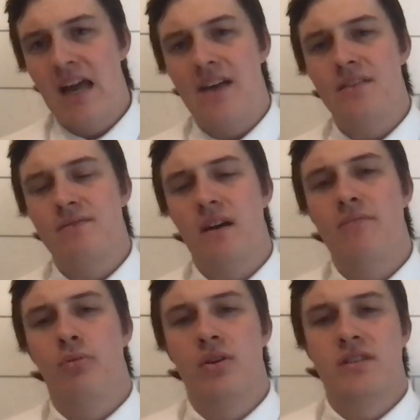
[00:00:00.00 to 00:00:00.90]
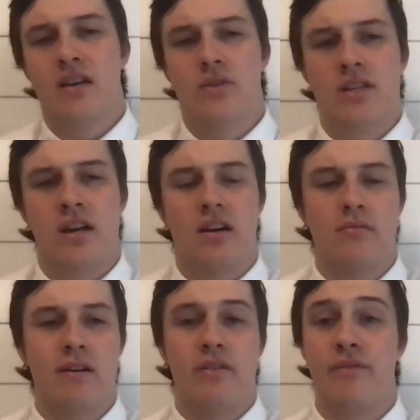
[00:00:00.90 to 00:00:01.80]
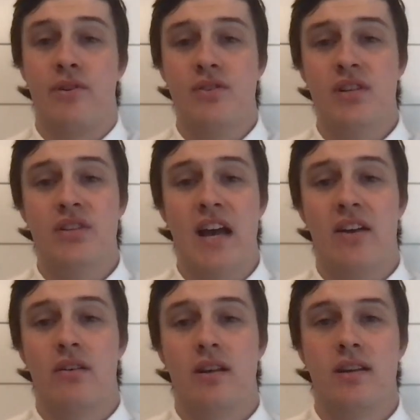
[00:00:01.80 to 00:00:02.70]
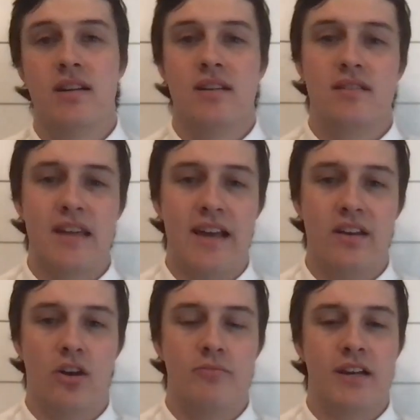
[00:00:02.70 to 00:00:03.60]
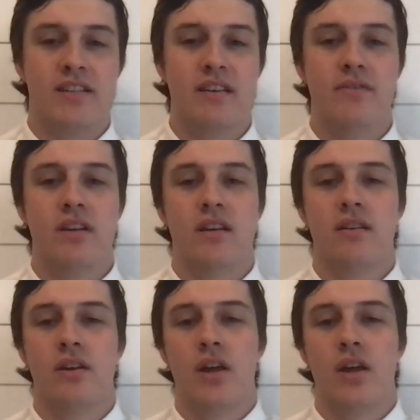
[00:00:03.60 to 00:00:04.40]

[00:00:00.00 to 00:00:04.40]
And these 5 points that I want to talk about are first, integrity; second, objectivity;